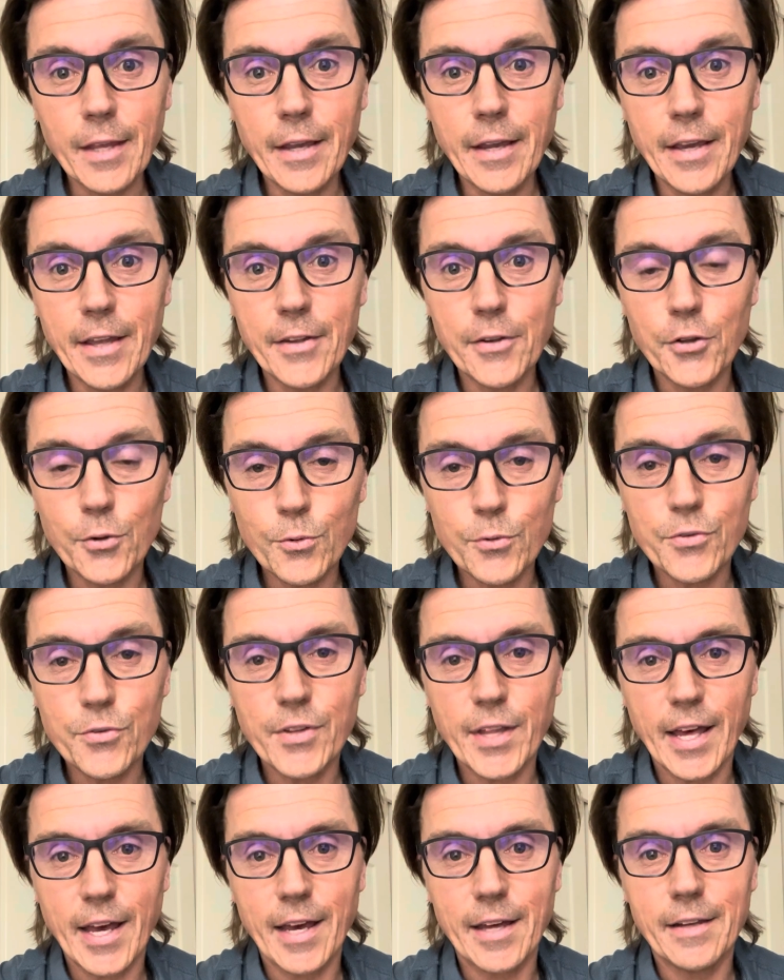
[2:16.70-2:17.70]
and use
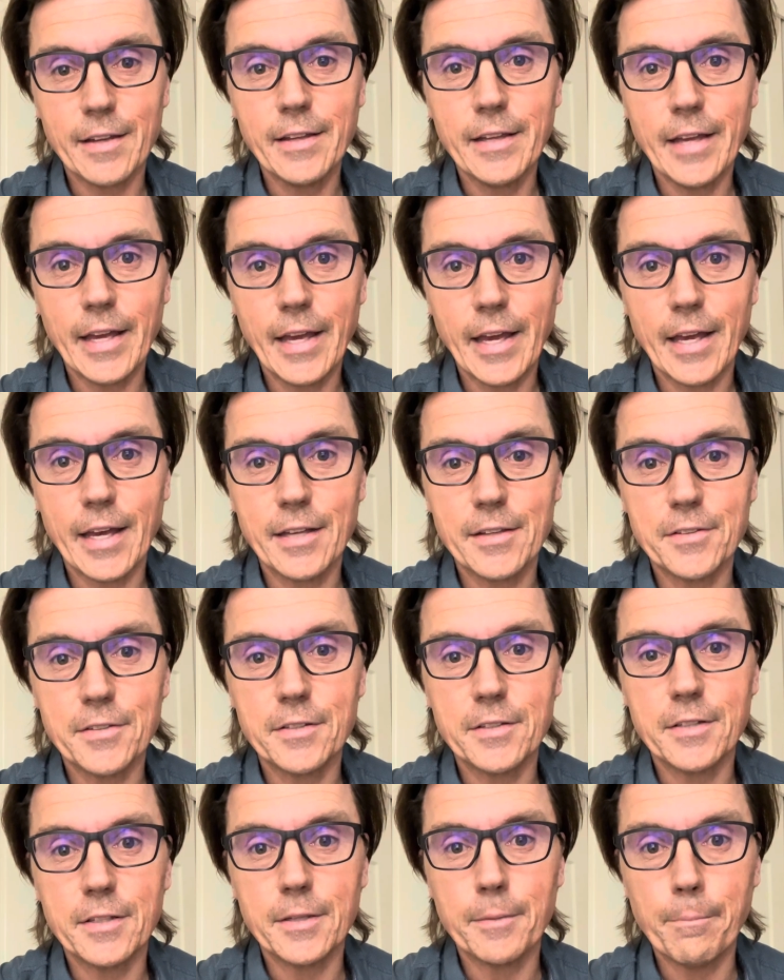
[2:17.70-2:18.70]
that
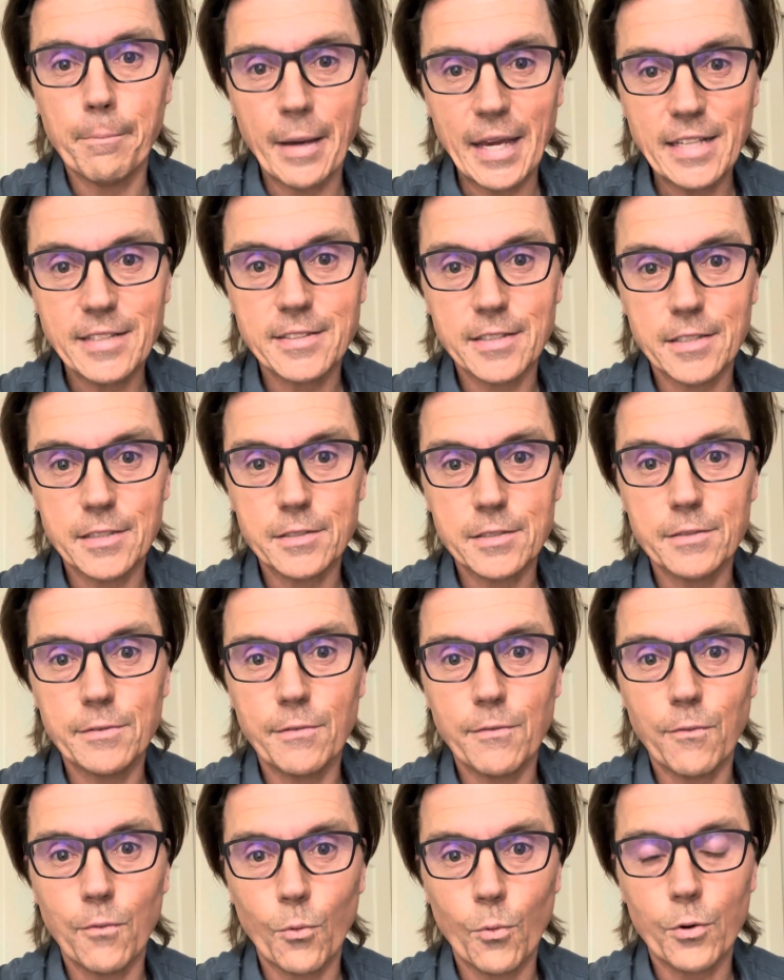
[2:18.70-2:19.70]
as the basis
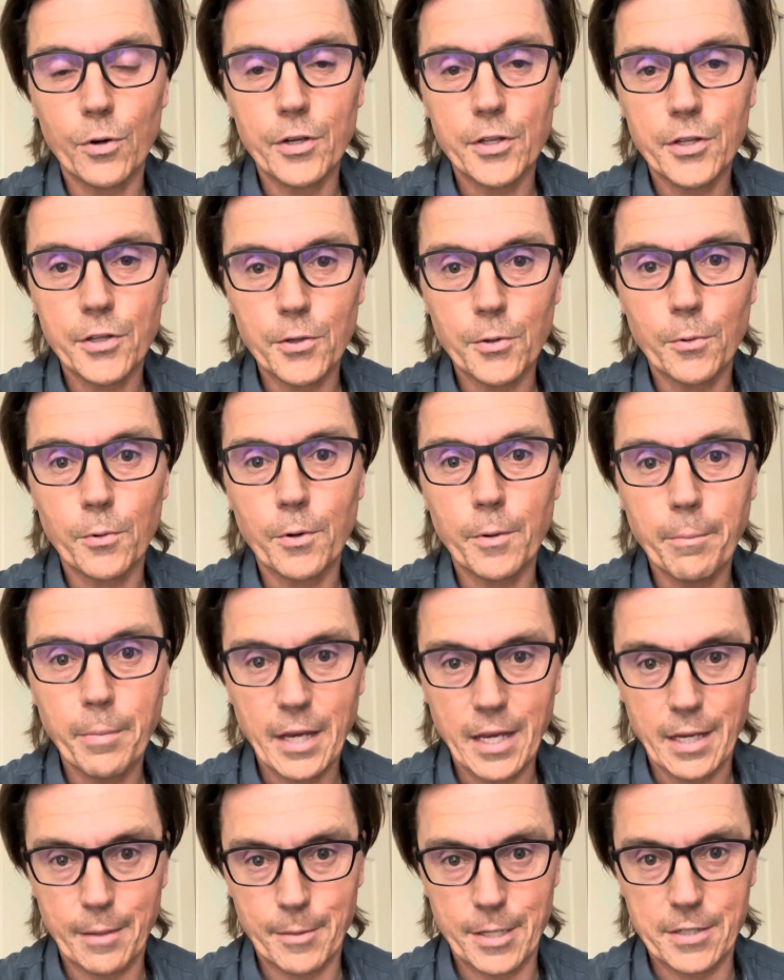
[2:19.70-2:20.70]
for your
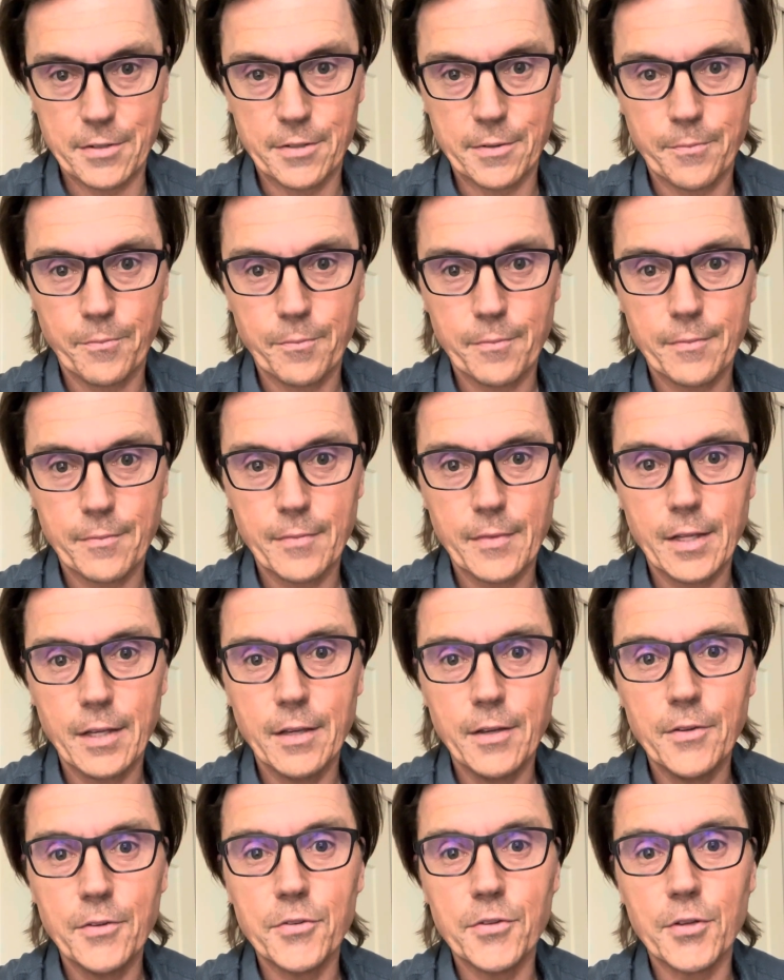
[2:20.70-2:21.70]
payment.
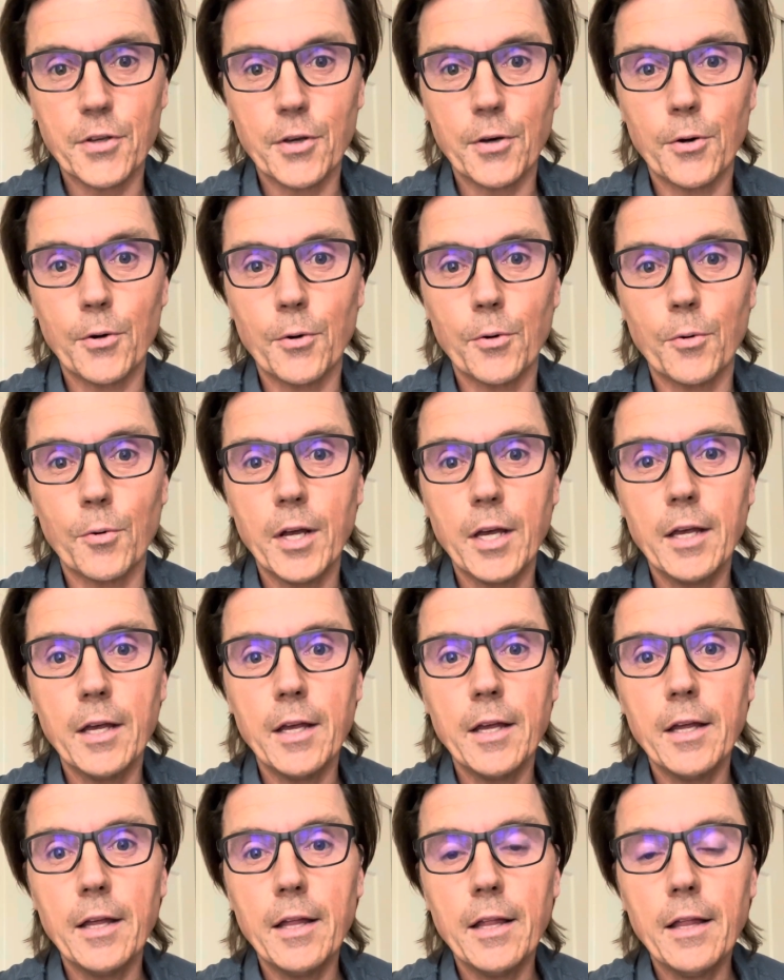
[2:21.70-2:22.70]
So
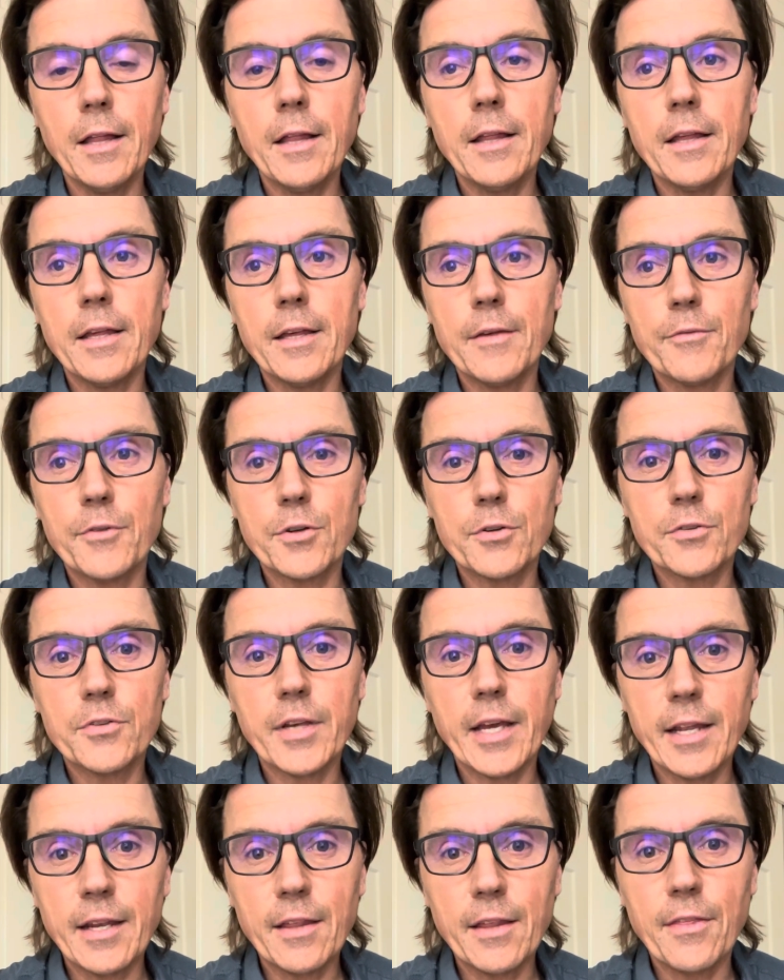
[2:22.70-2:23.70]
if there's
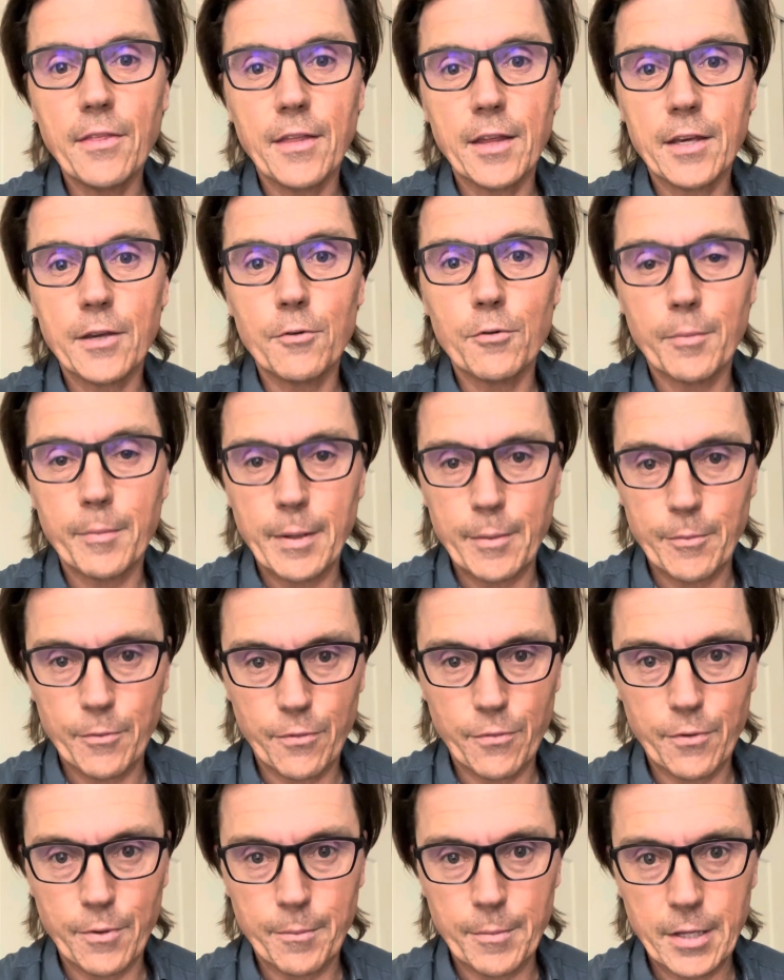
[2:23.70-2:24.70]
anything you remember
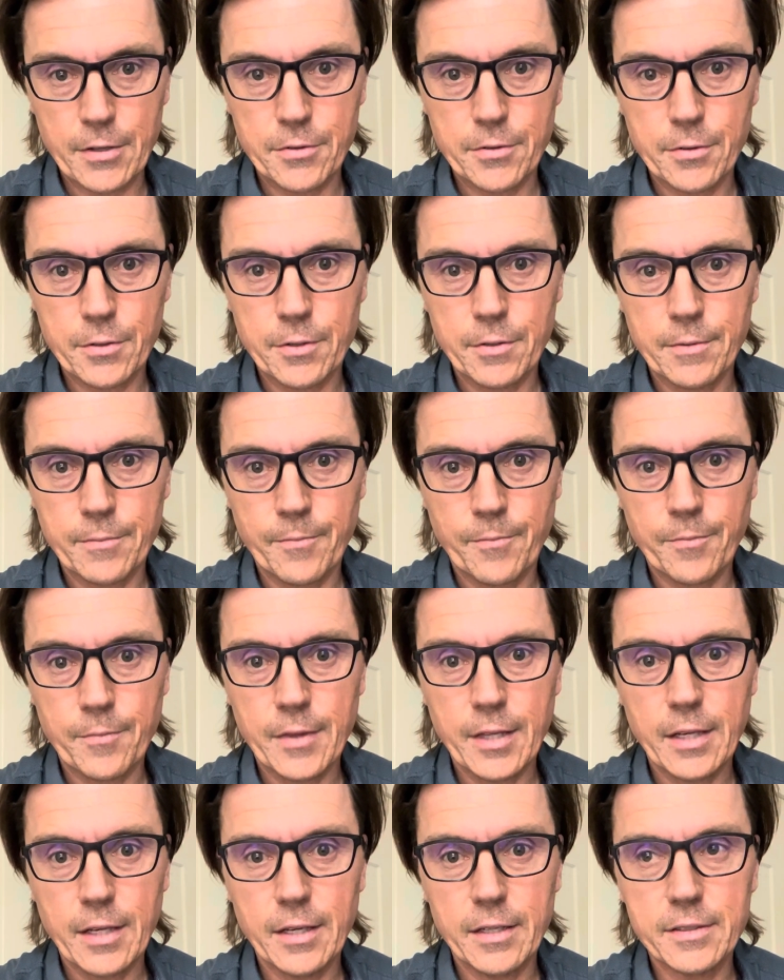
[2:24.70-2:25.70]
from this,
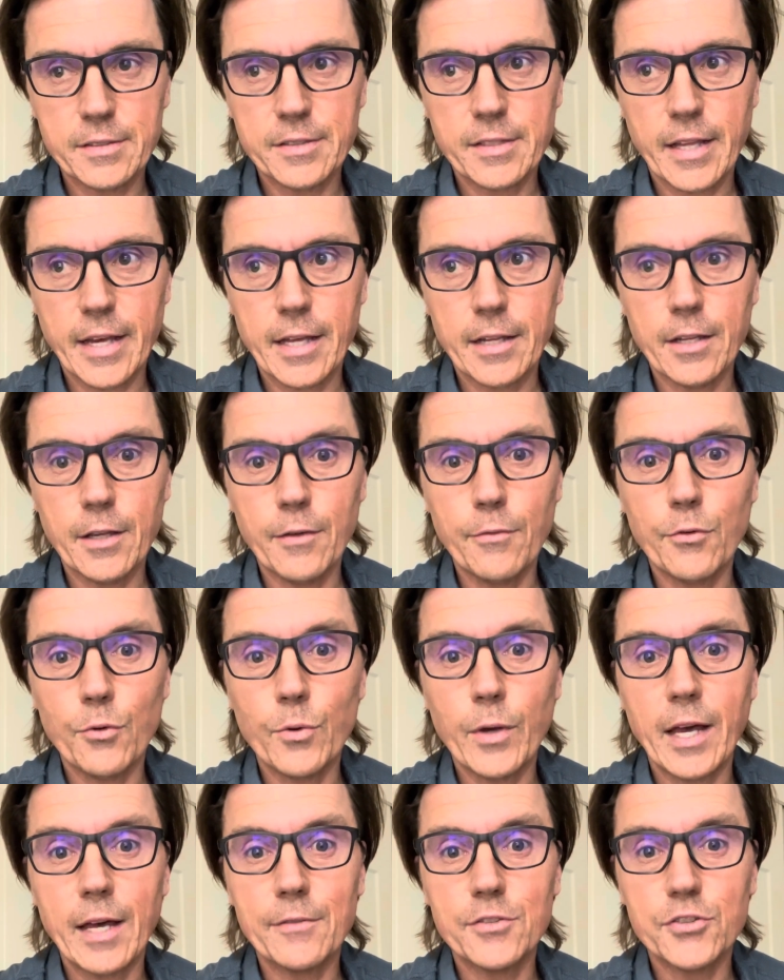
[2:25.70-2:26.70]
is that if you
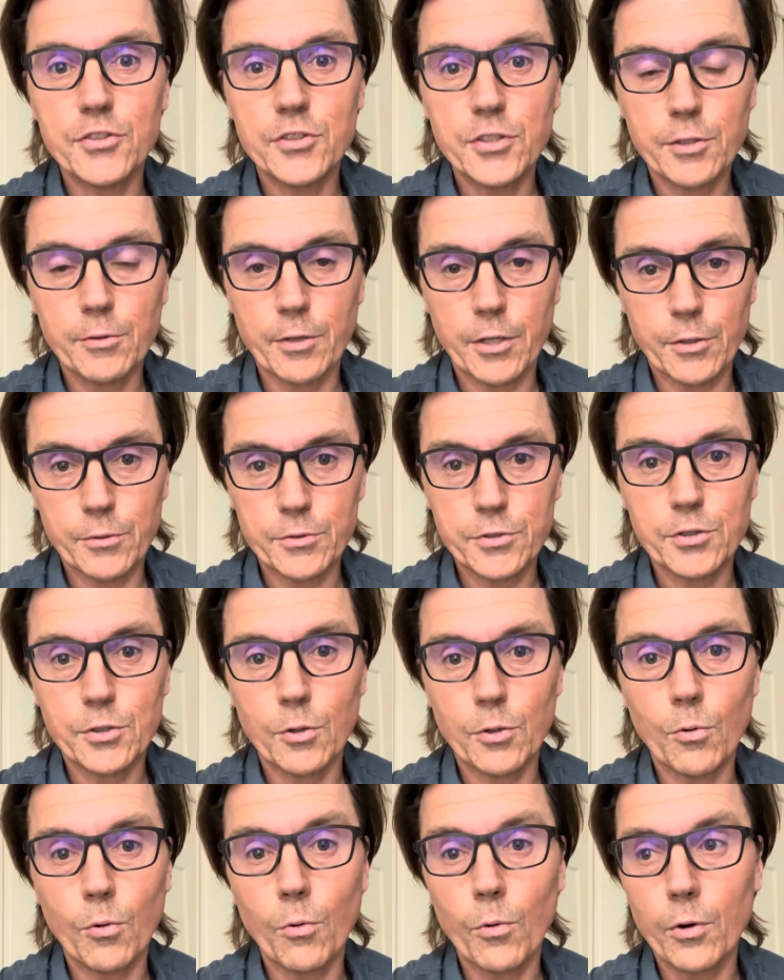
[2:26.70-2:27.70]
have zeros,
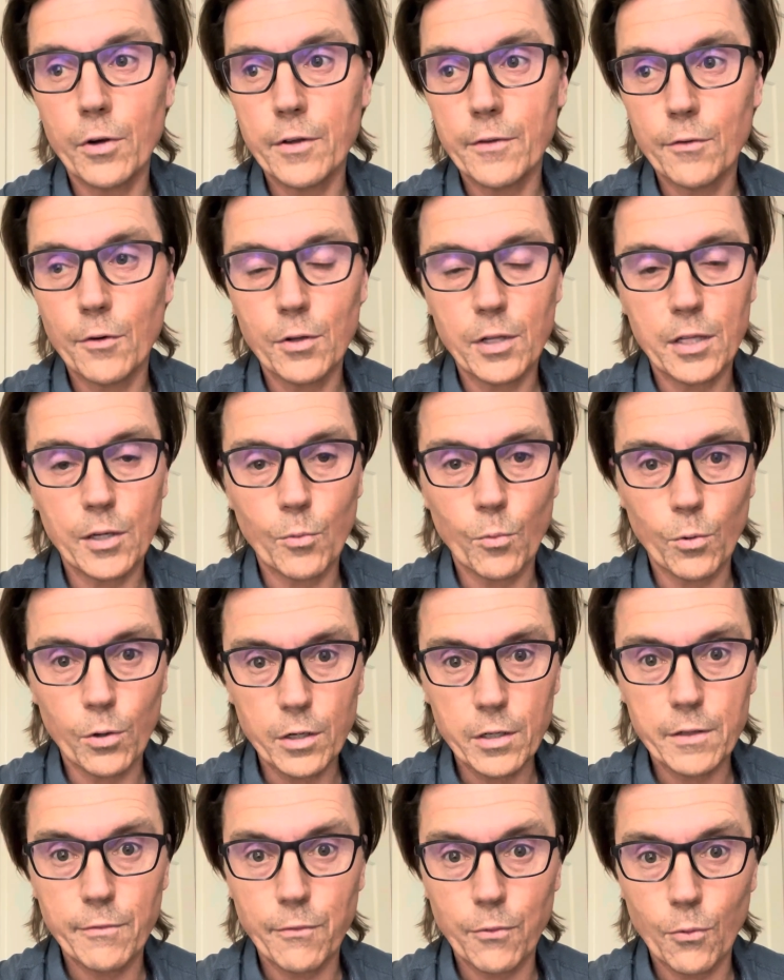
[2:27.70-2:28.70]
or you've only
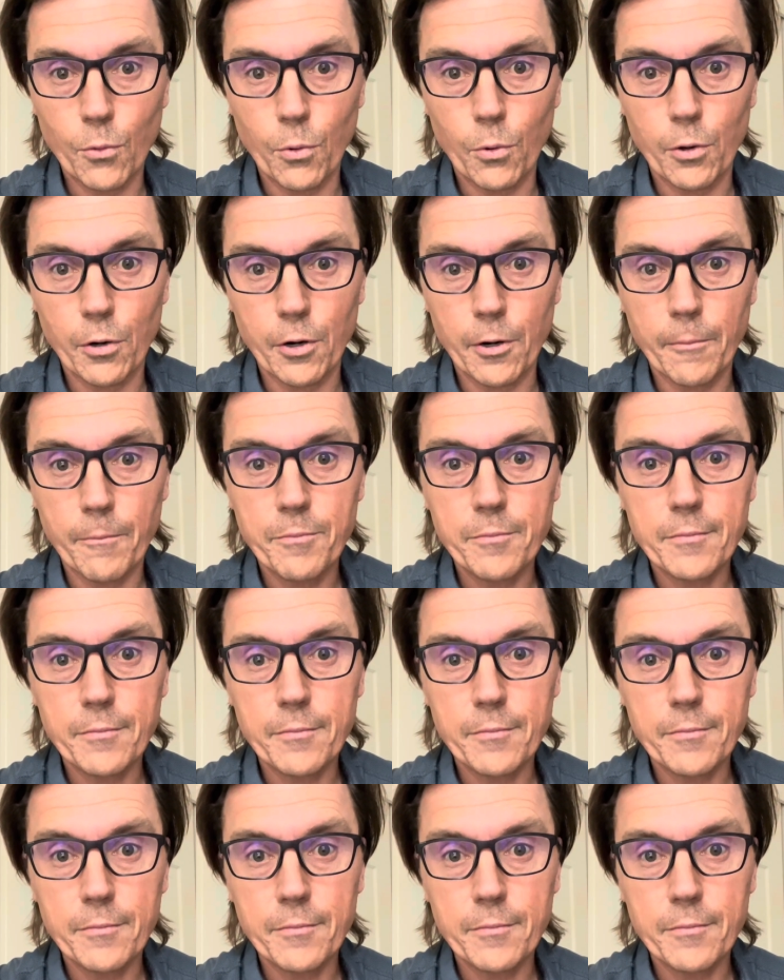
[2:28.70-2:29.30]
worked for